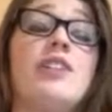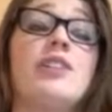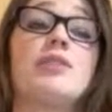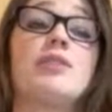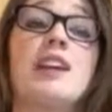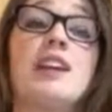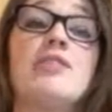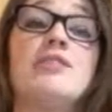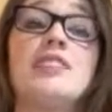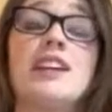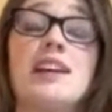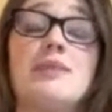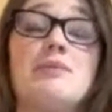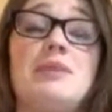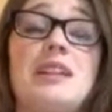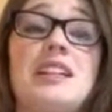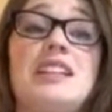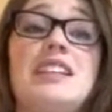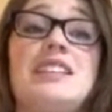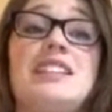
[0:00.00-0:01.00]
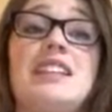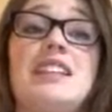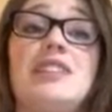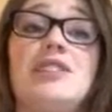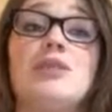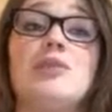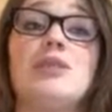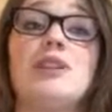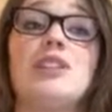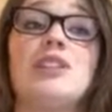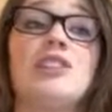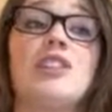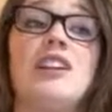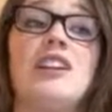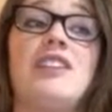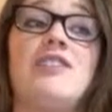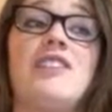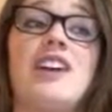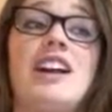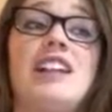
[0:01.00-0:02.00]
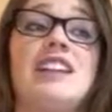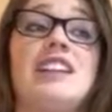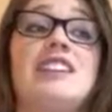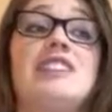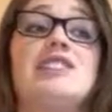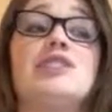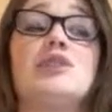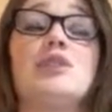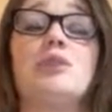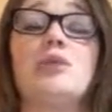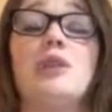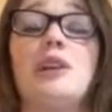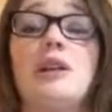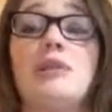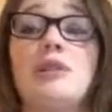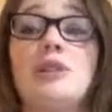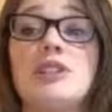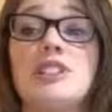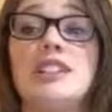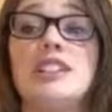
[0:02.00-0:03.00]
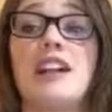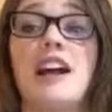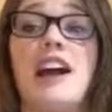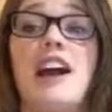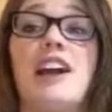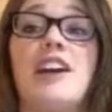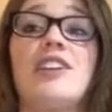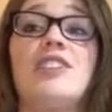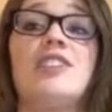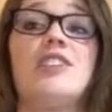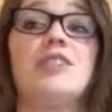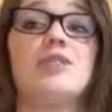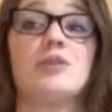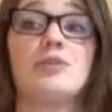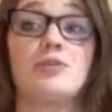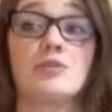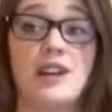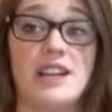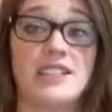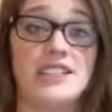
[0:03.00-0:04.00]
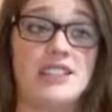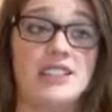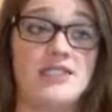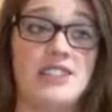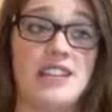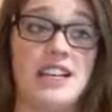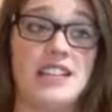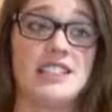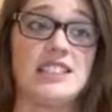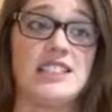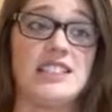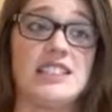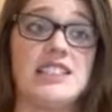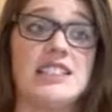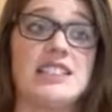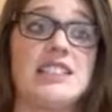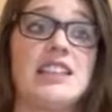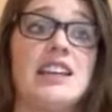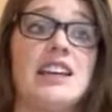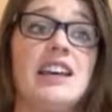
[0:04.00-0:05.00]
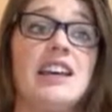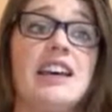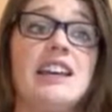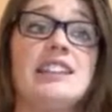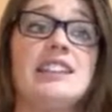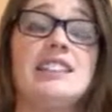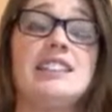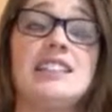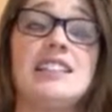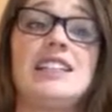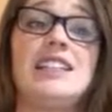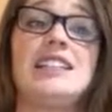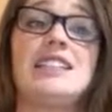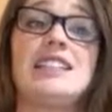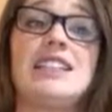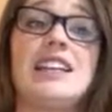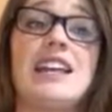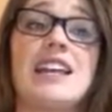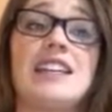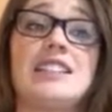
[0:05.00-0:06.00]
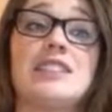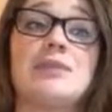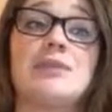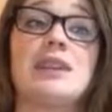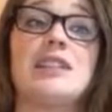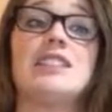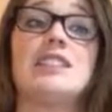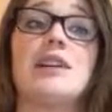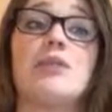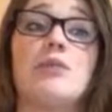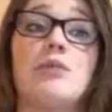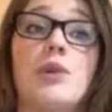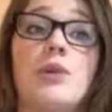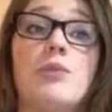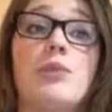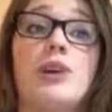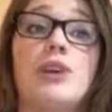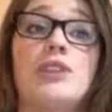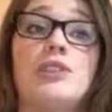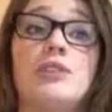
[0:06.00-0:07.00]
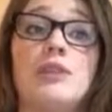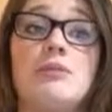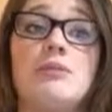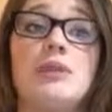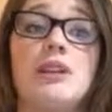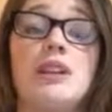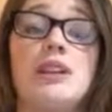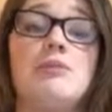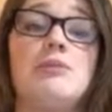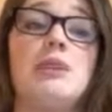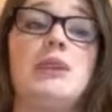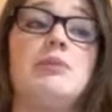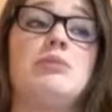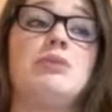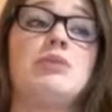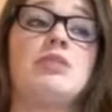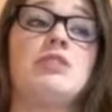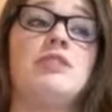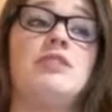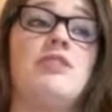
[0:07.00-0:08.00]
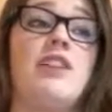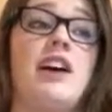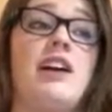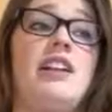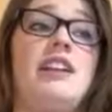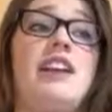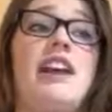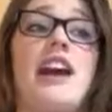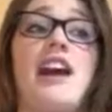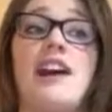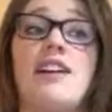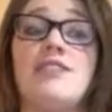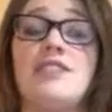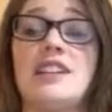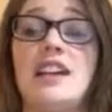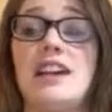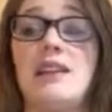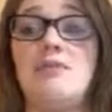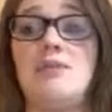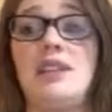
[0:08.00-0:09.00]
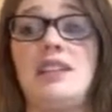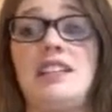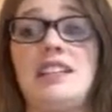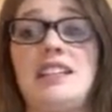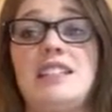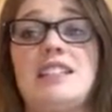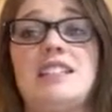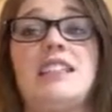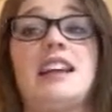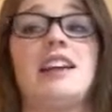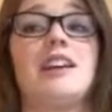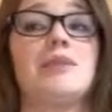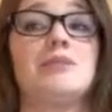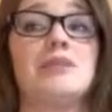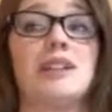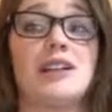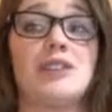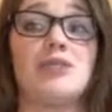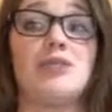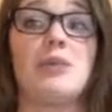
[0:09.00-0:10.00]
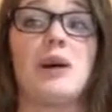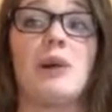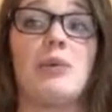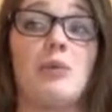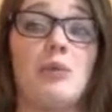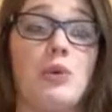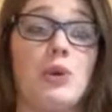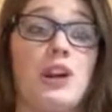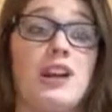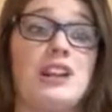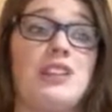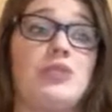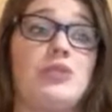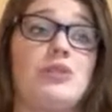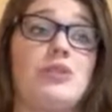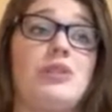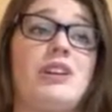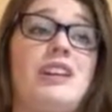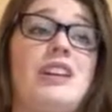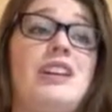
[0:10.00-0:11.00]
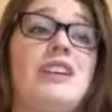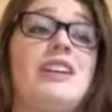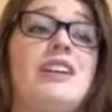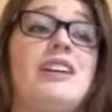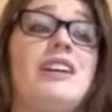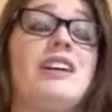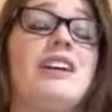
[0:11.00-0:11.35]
The rate of diabetes in the Rio Grande Valley is 20% higher than the rest of Texas. The CDC estimates that 1.3 million people in the valley have diabetes. That comes out to about 1 in 3.